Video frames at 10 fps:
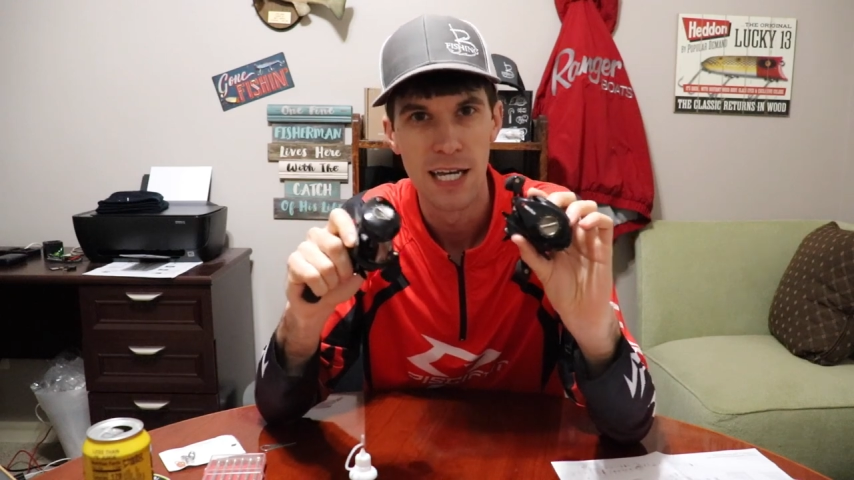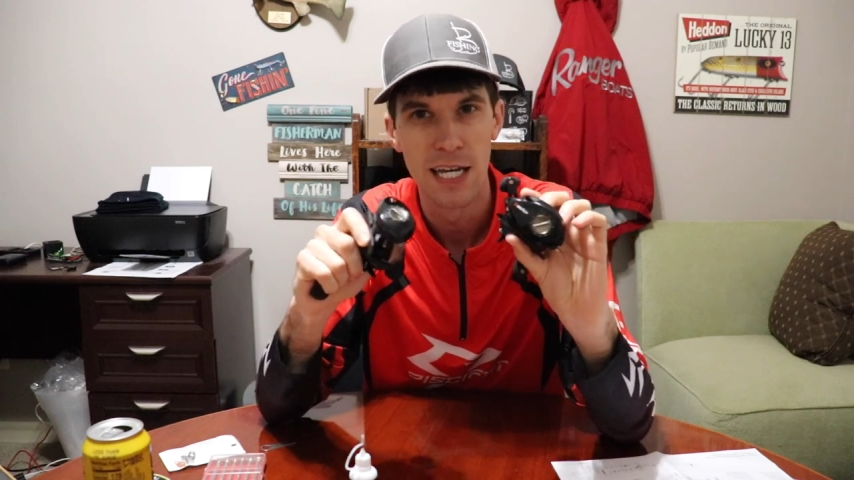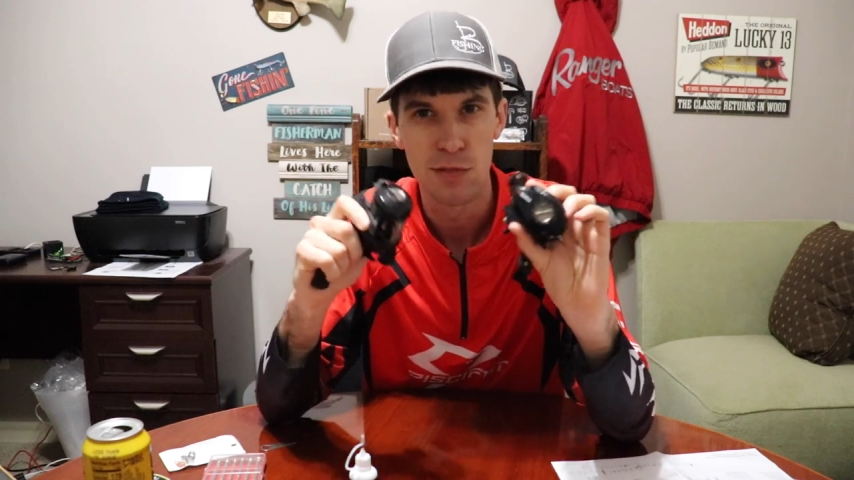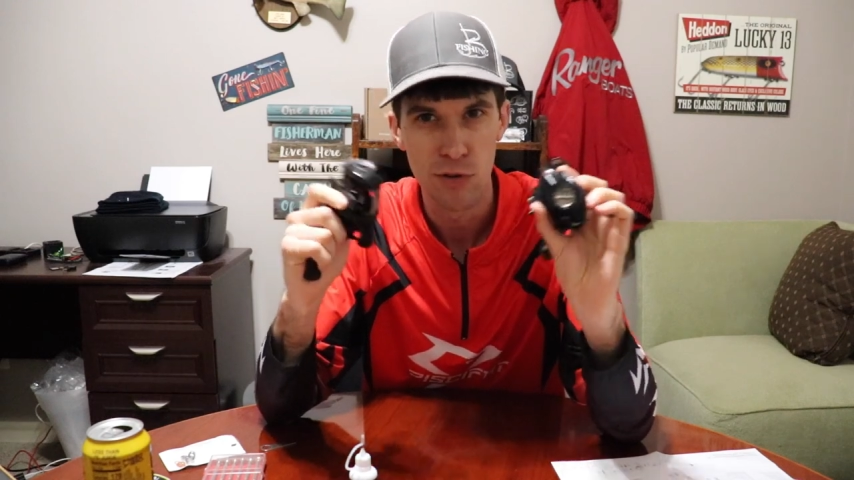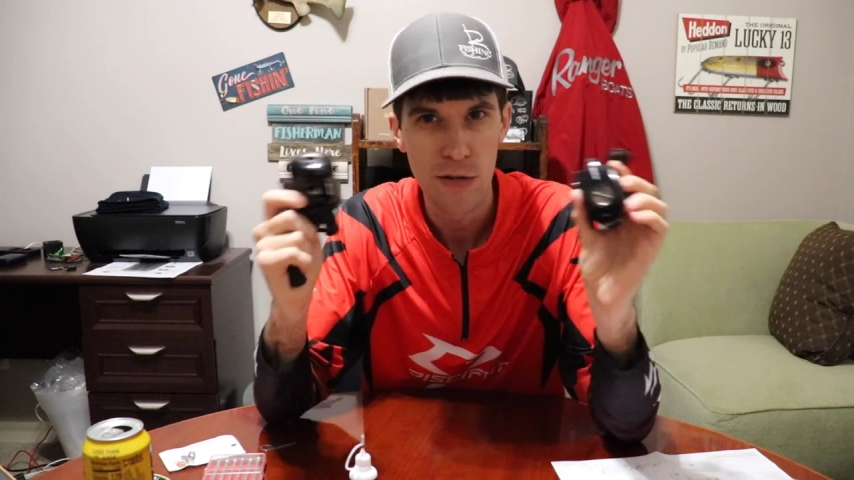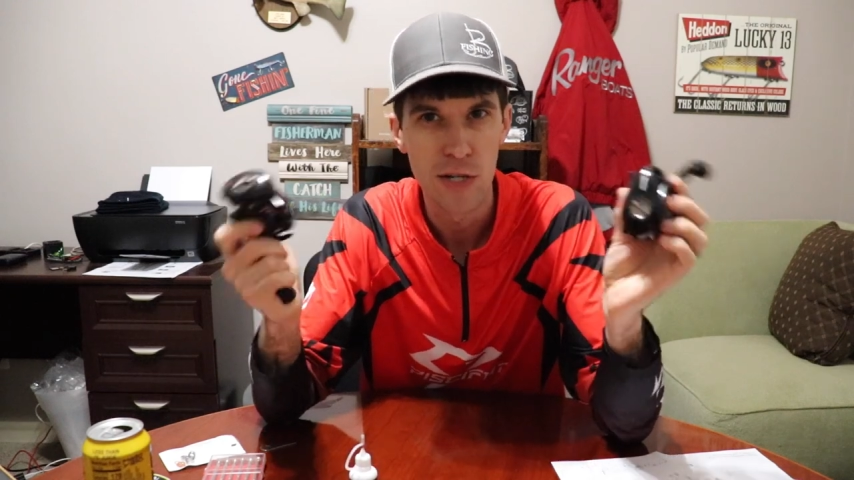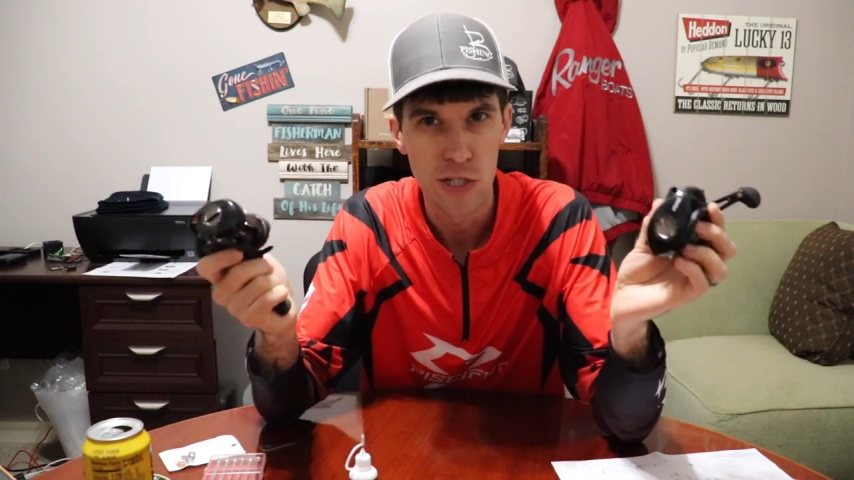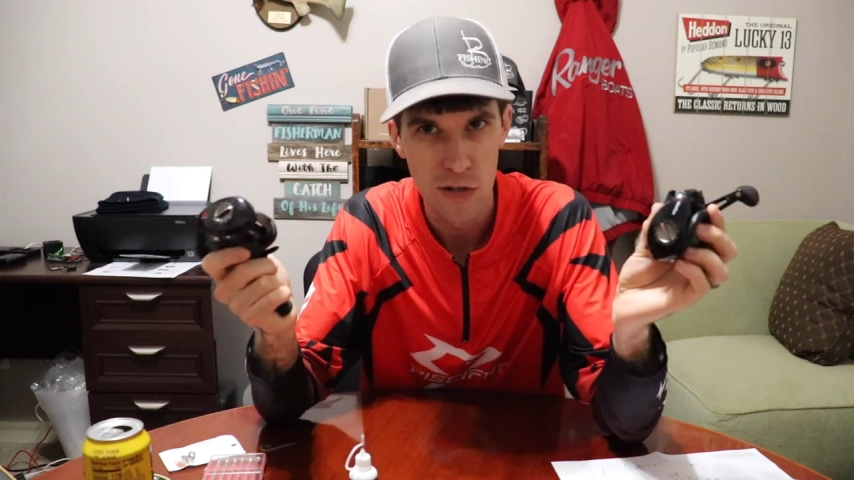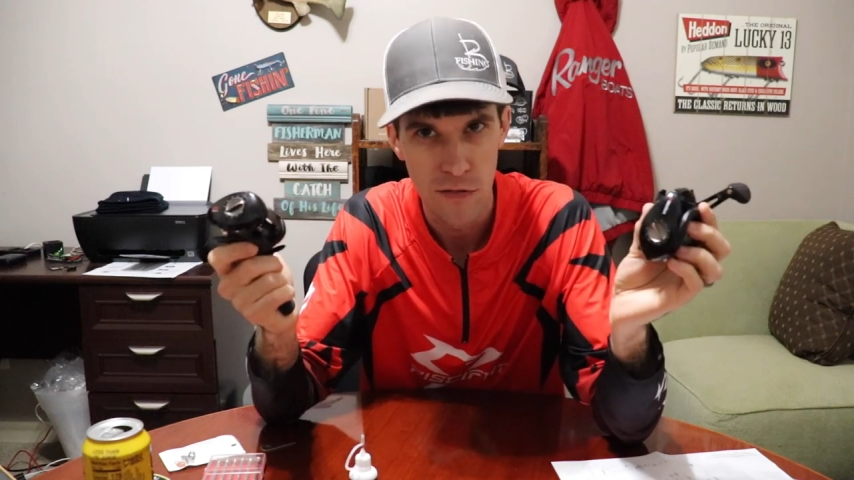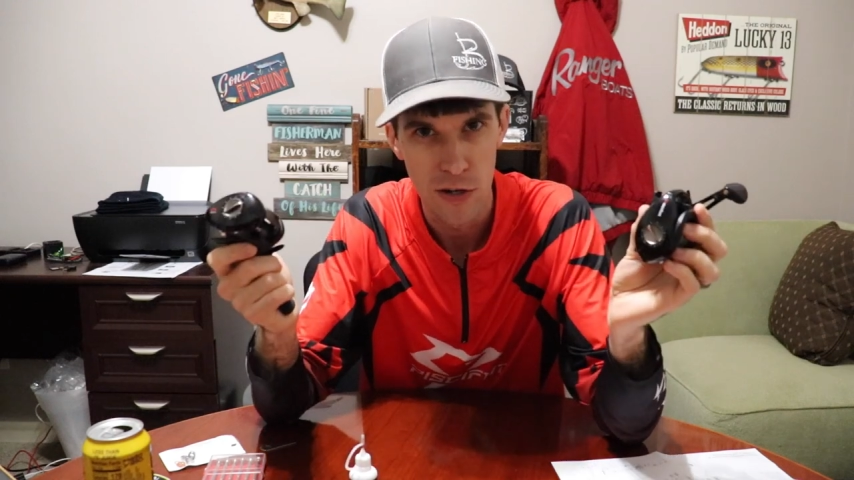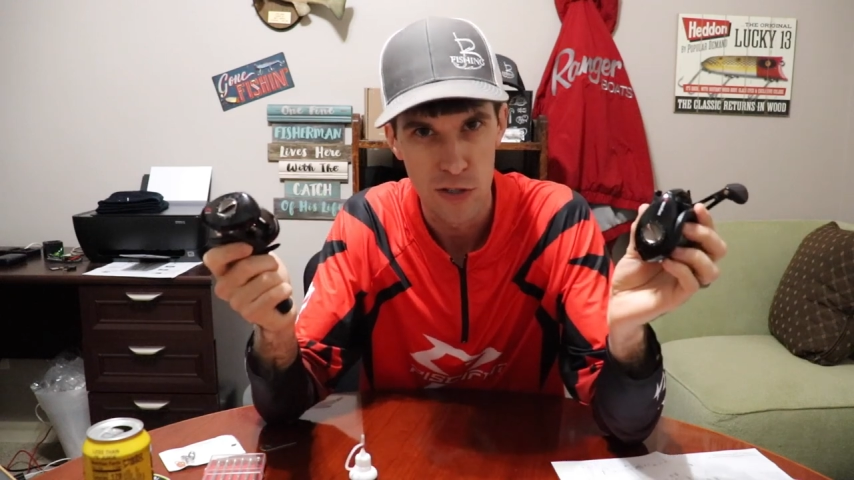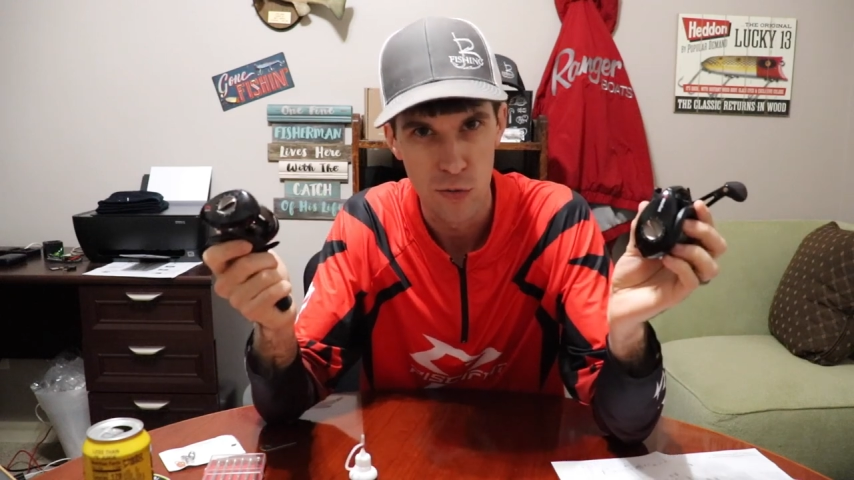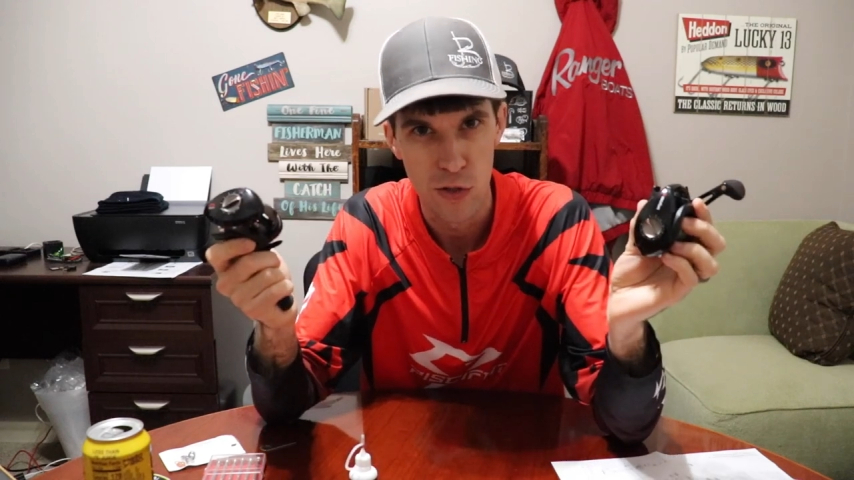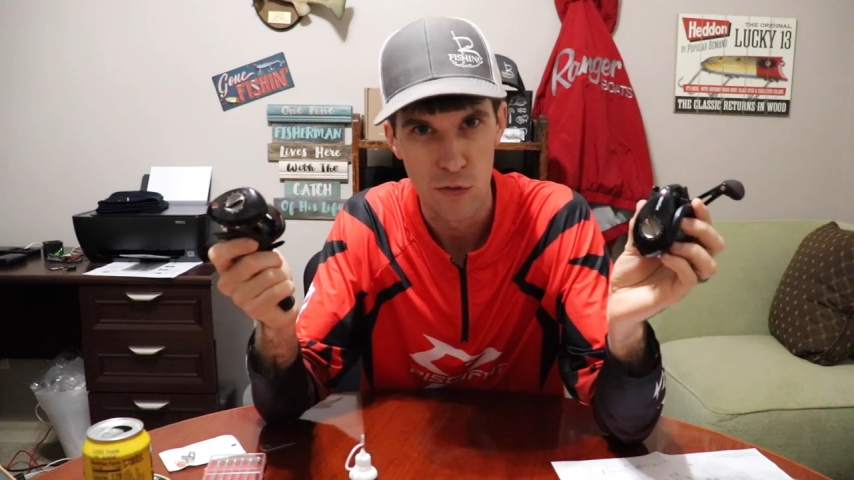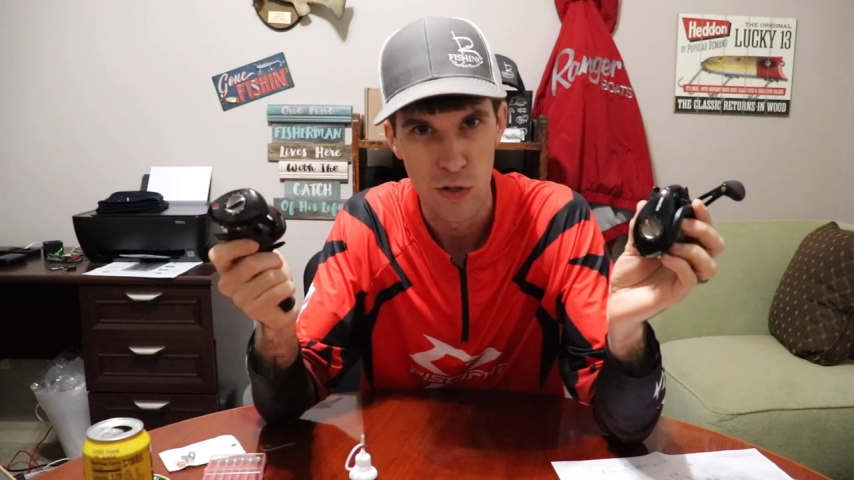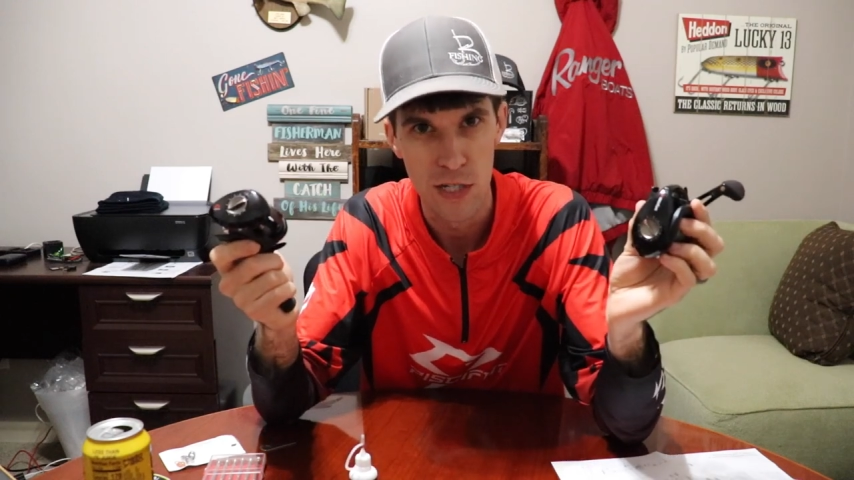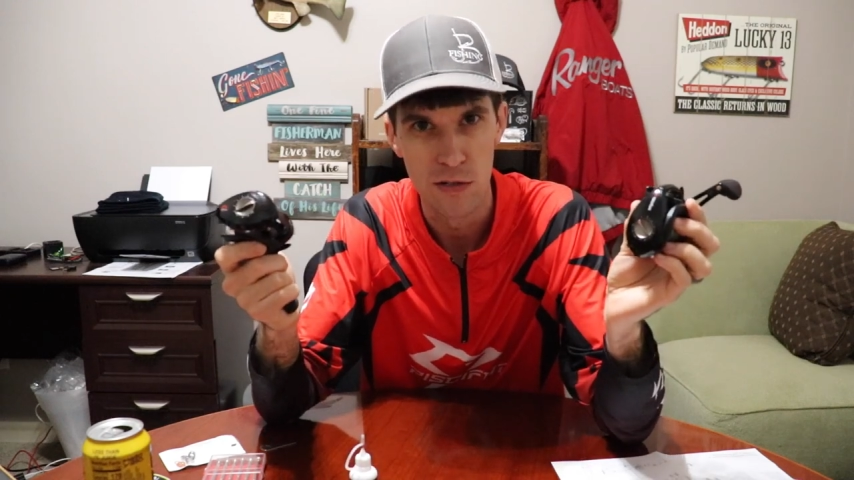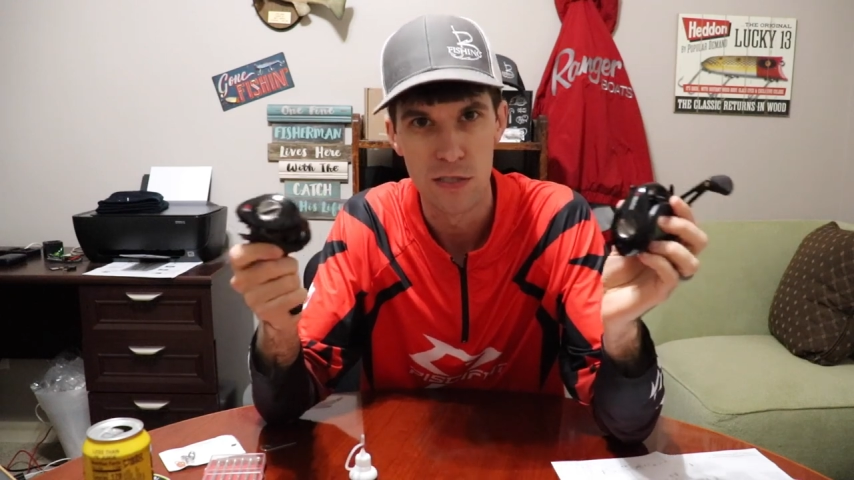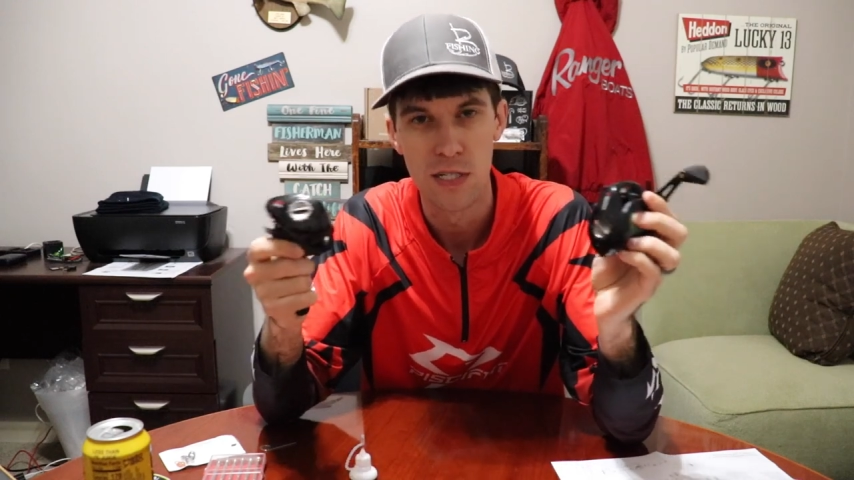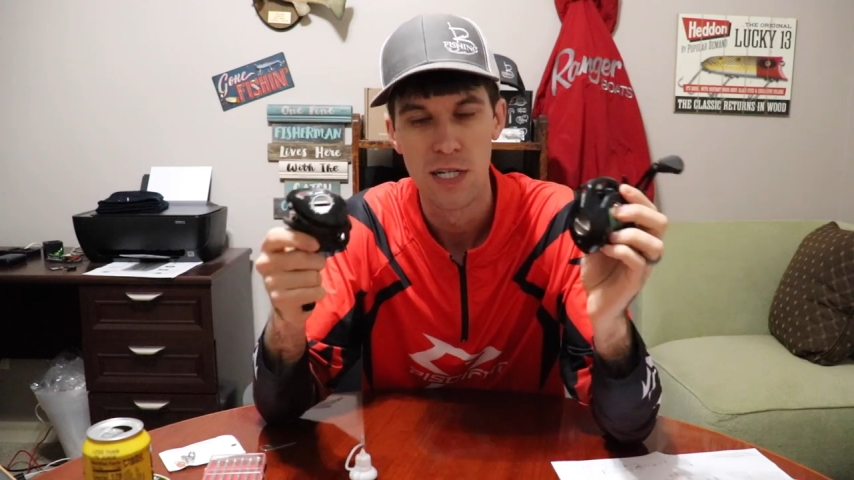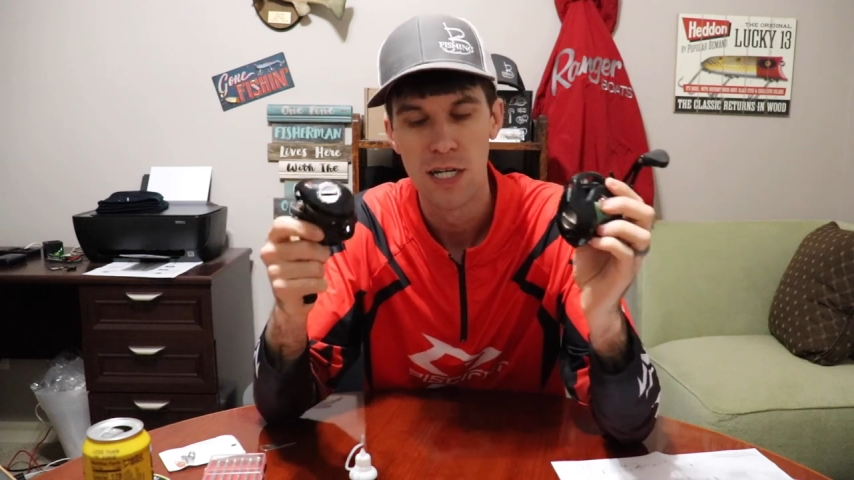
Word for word: is pretty much universal with reels.